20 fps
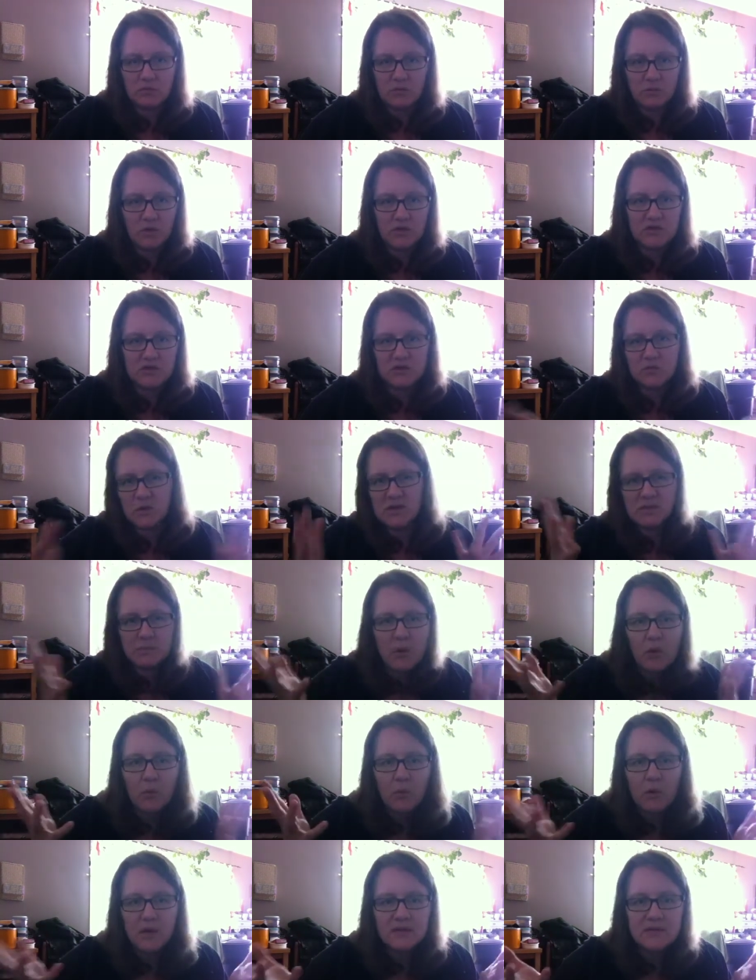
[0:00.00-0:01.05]
Once, once,
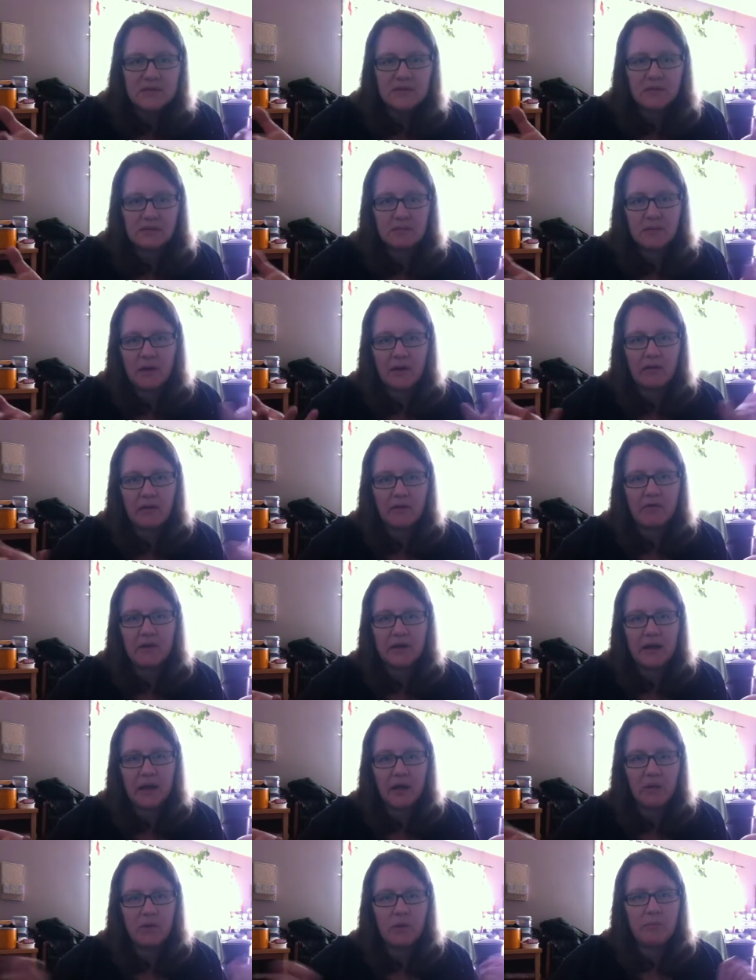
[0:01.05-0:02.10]
once a, every
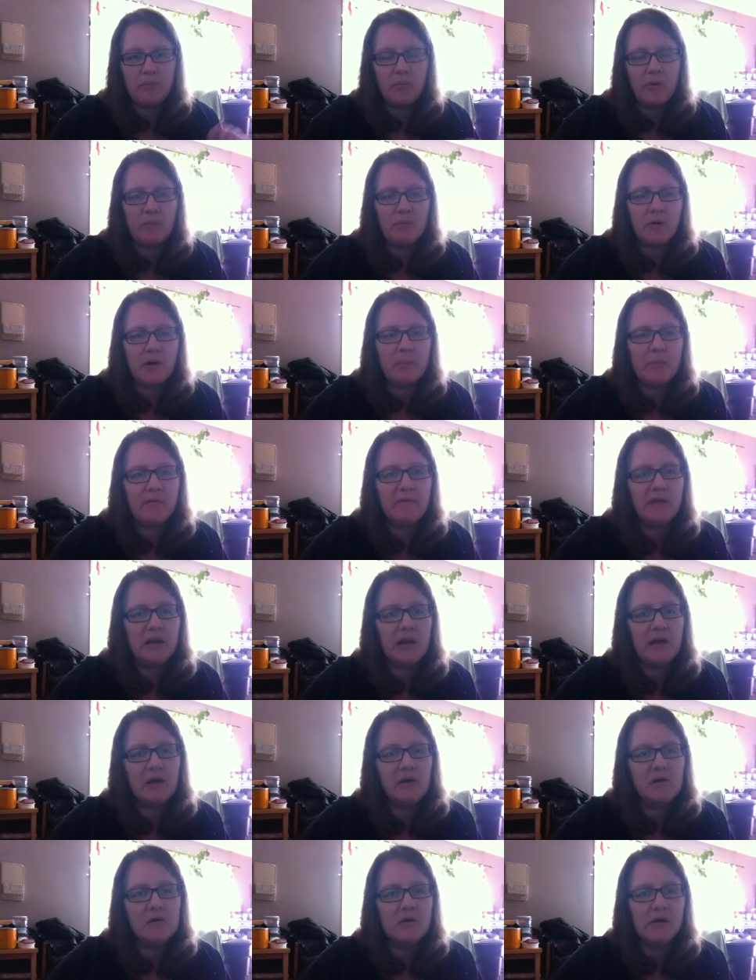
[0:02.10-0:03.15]
day, we we put up a
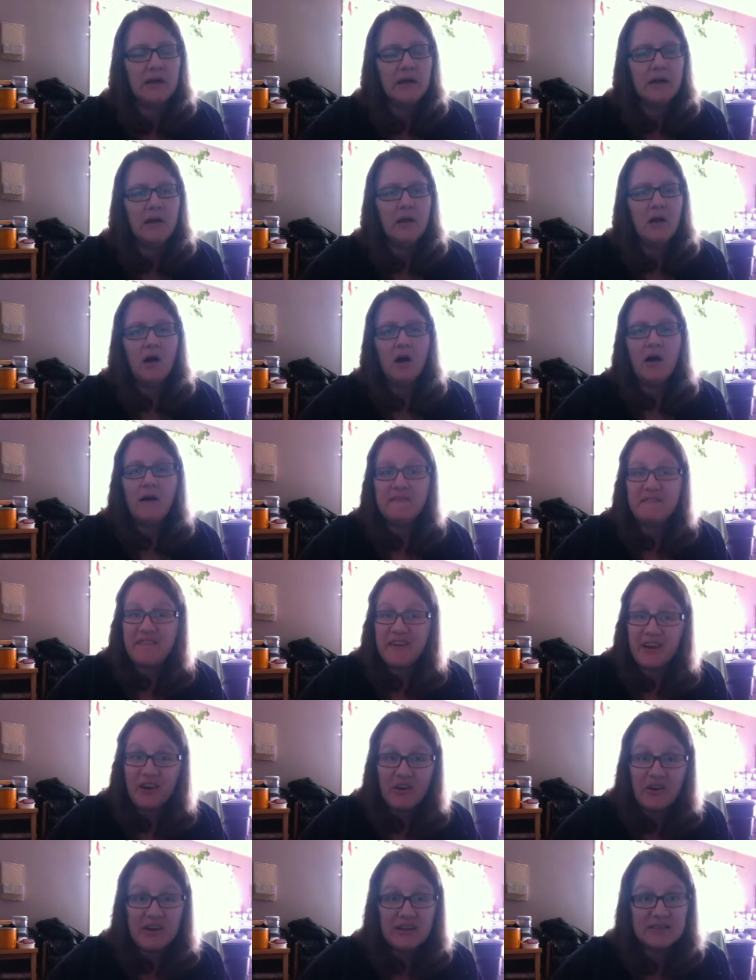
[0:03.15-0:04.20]
video on
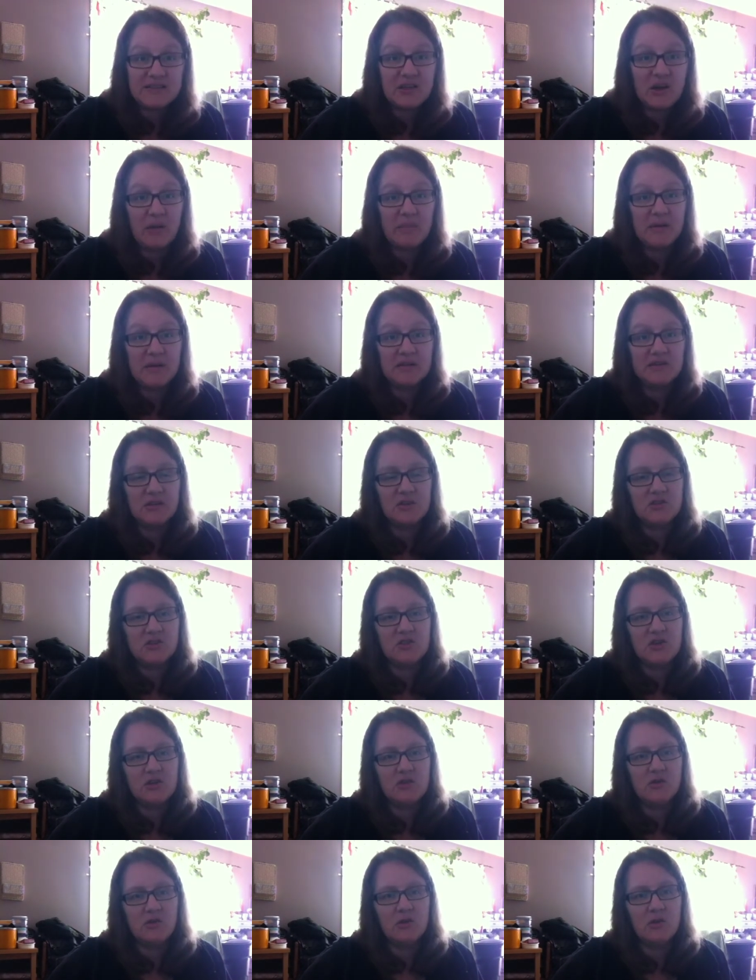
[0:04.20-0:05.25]
various topics on
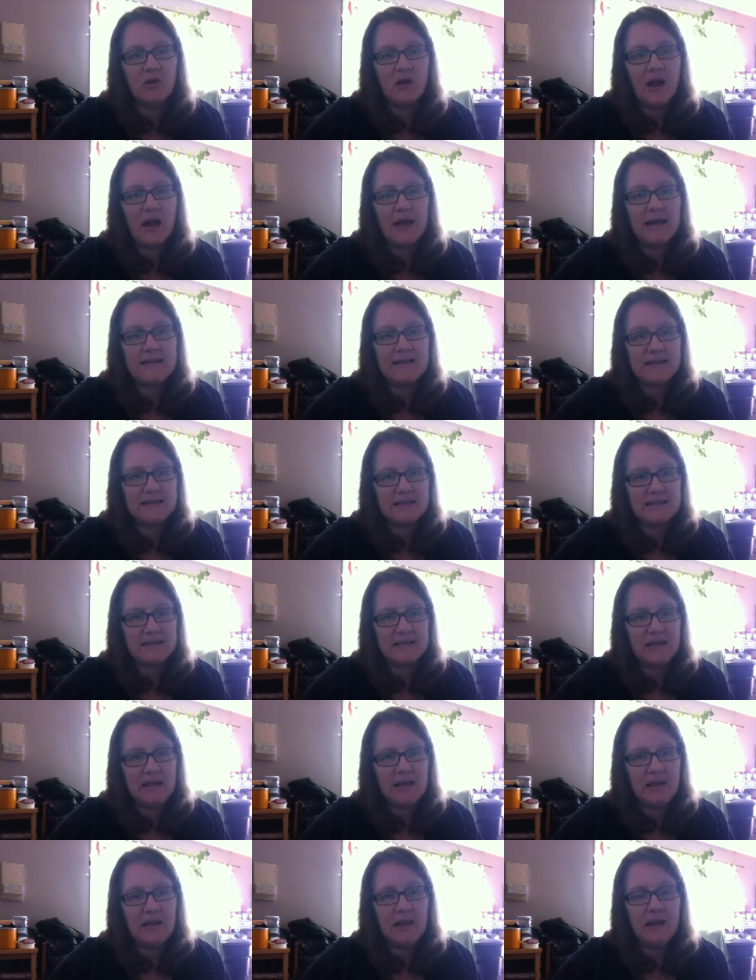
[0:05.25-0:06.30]
gender
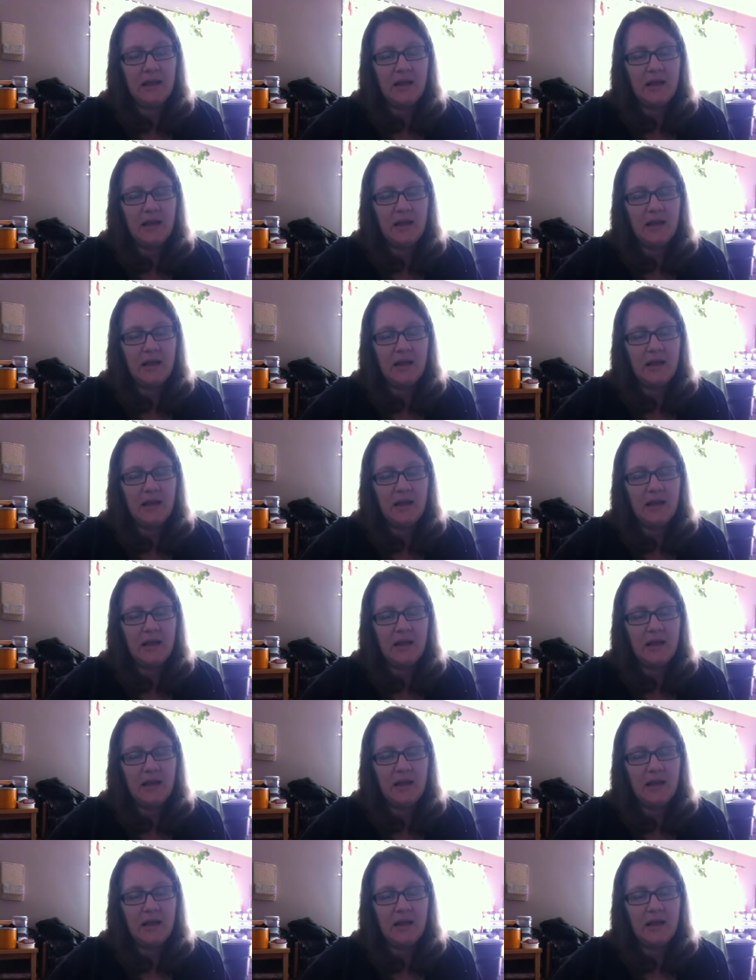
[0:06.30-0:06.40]
identity